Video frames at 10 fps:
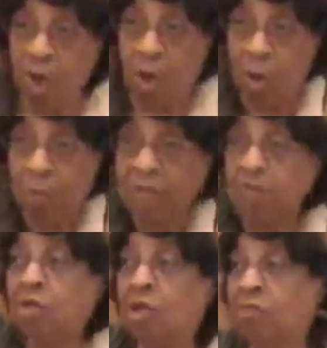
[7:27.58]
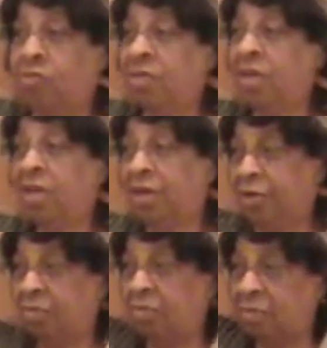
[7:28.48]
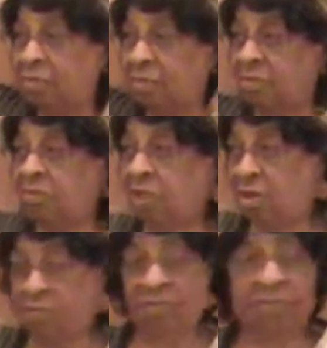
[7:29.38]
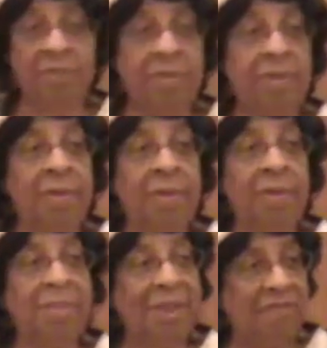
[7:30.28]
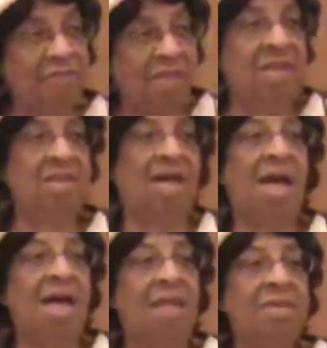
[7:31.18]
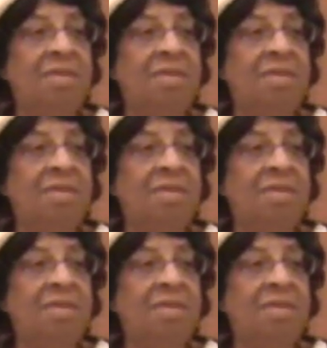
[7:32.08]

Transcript: home. It's too close here. Too close. But I've seen God